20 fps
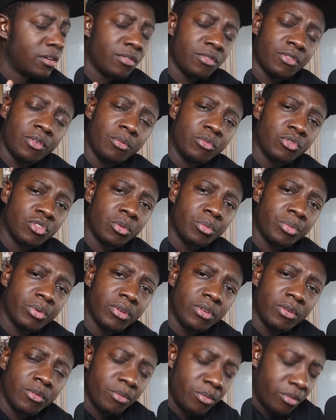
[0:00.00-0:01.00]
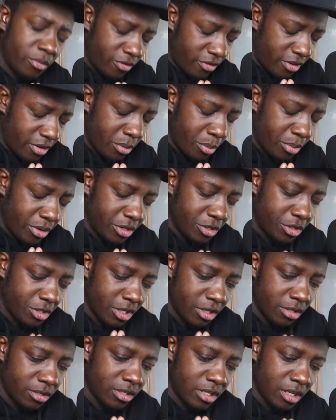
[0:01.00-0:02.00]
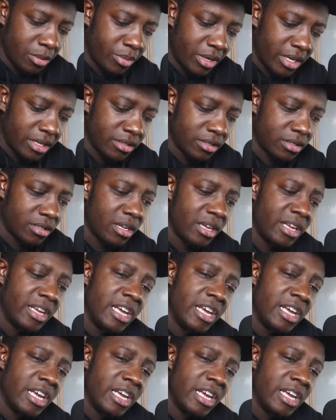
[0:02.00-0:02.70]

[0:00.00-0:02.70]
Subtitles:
Thumbs up, very appreciated. Stay blessed.